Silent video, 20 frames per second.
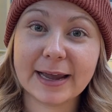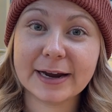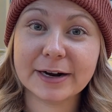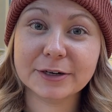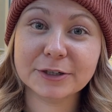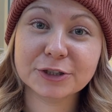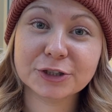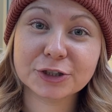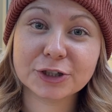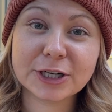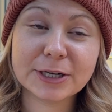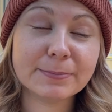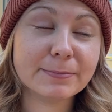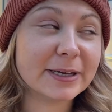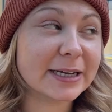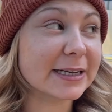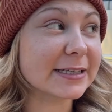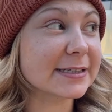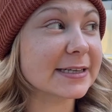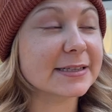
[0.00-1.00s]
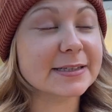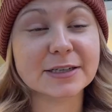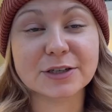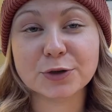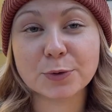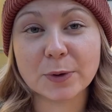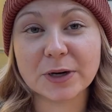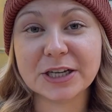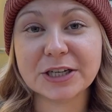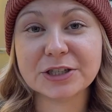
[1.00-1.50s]
Airstream because it's a
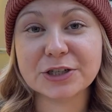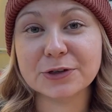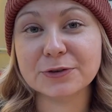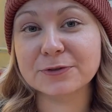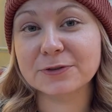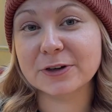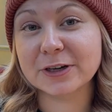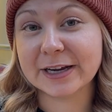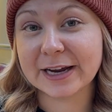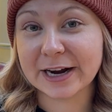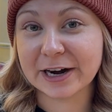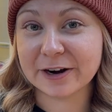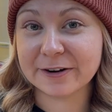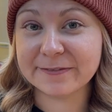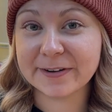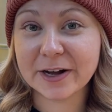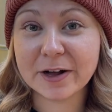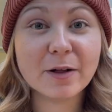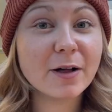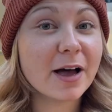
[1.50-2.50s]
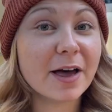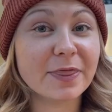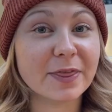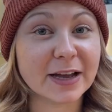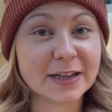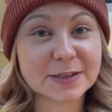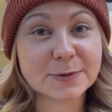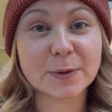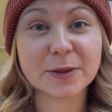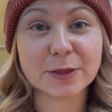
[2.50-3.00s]
22-foot caravel, and
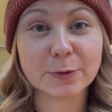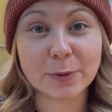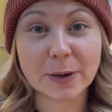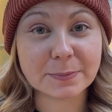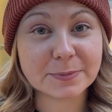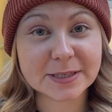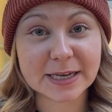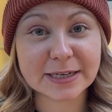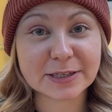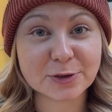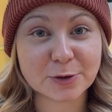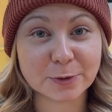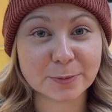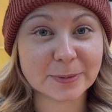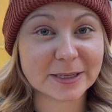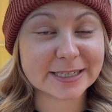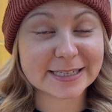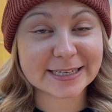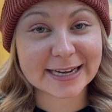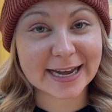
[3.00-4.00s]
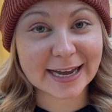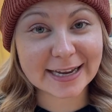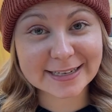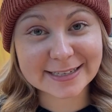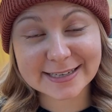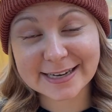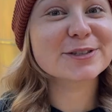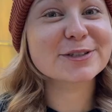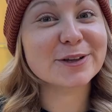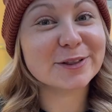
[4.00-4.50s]
that's what the website told me to get.
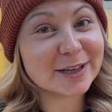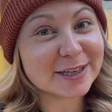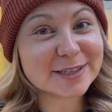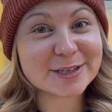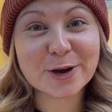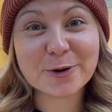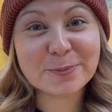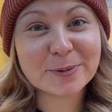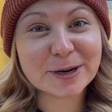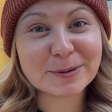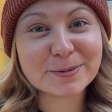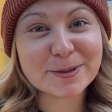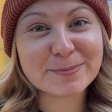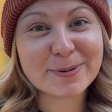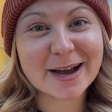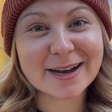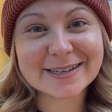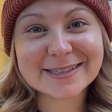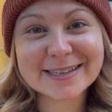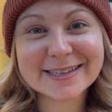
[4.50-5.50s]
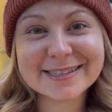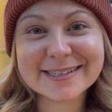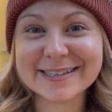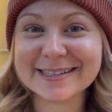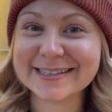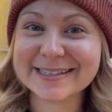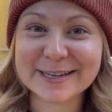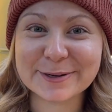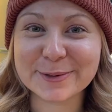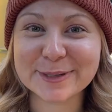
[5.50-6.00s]
So let's open up the boxes
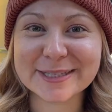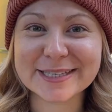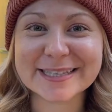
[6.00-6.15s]
and see what's